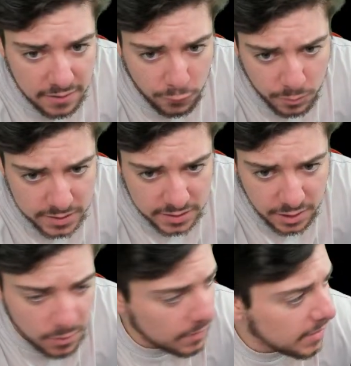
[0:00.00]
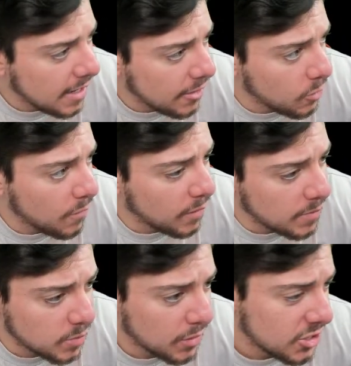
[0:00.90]
form its low, and then I don't know where it
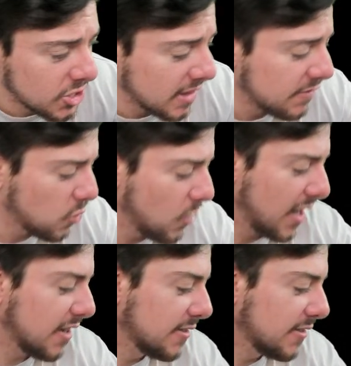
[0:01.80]
flips bullish and leaves a wick.